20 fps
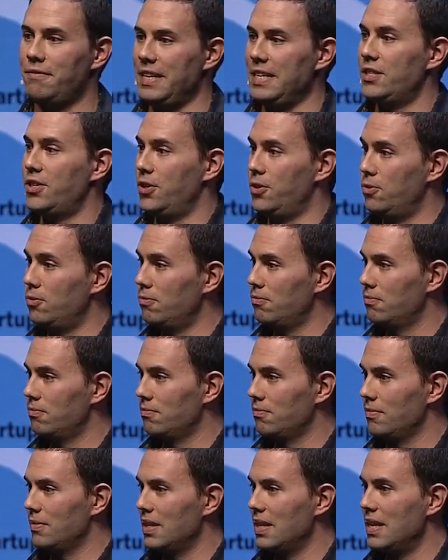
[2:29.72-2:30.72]
V2.
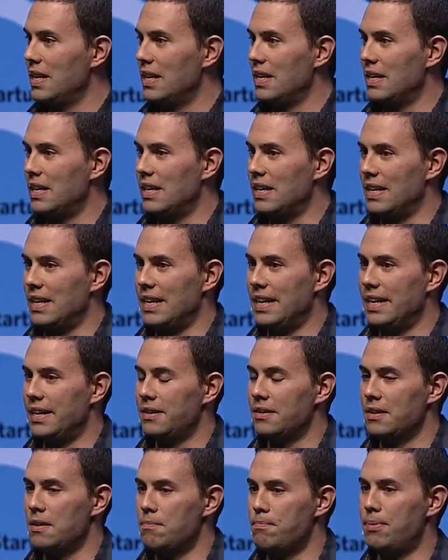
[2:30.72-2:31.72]
Uh,
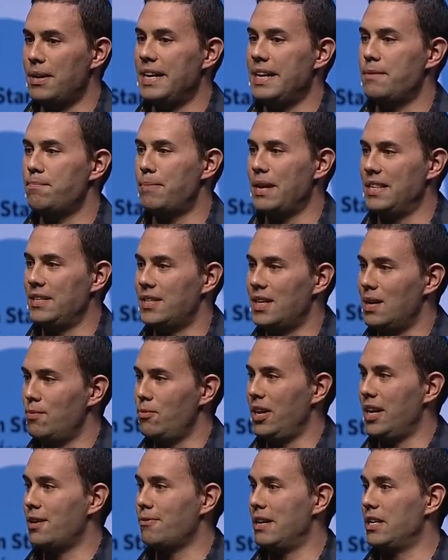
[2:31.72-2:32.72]
but by the time
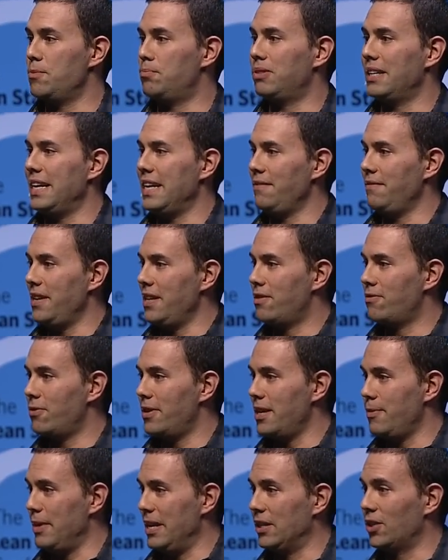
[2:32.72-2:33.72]
we got around to planning
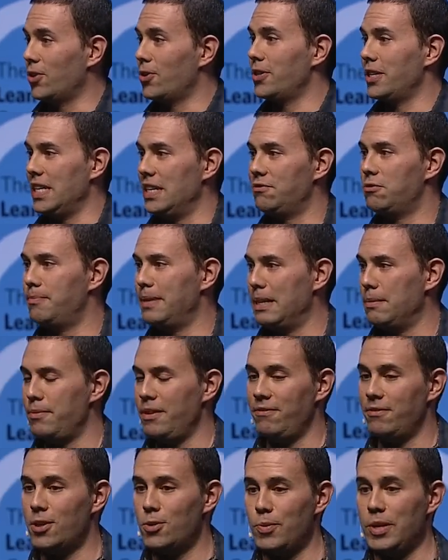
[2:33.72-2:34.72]
V3, we learned enough about
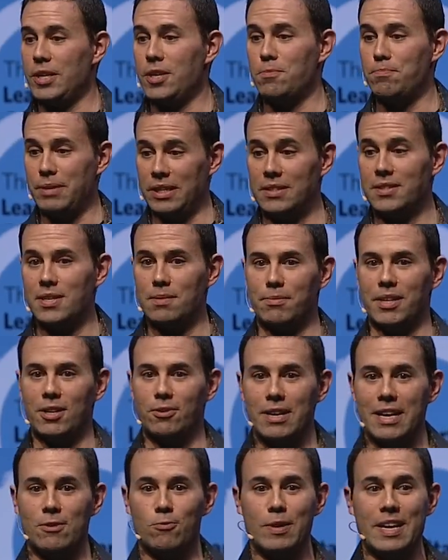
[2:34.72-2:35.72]
V1, we could build something
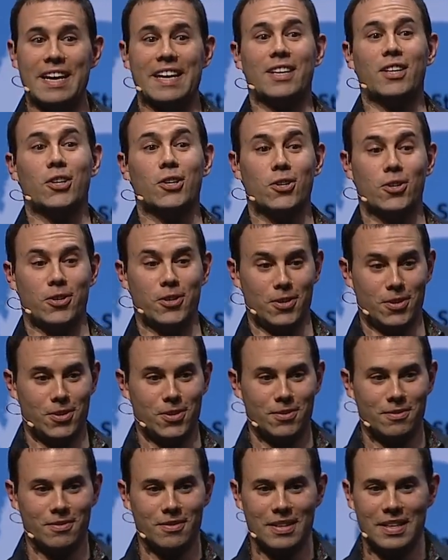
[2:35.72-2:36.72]
right. We had learned.
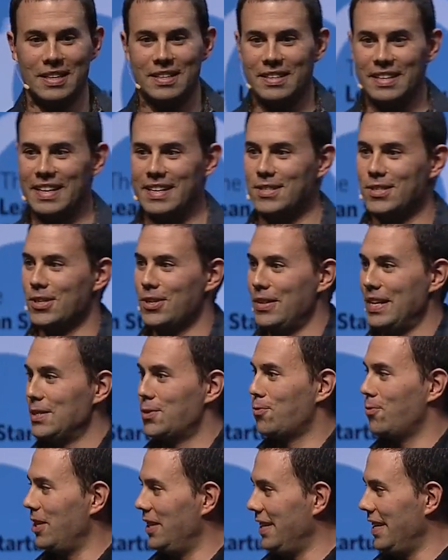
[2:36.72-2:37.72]
And so
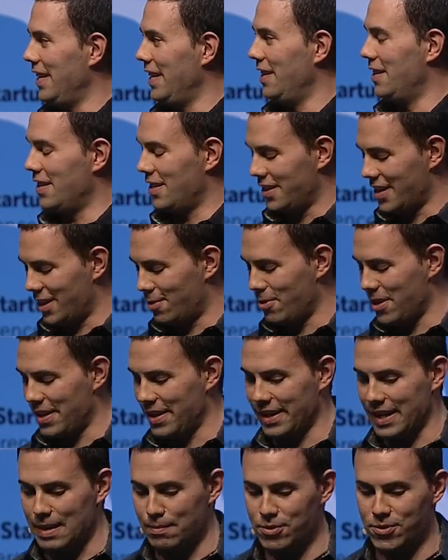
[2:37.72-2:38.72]
that's really a lot of where
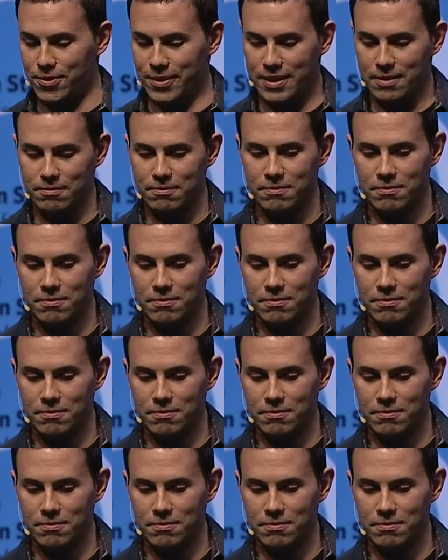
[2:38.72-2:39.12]
that comes from.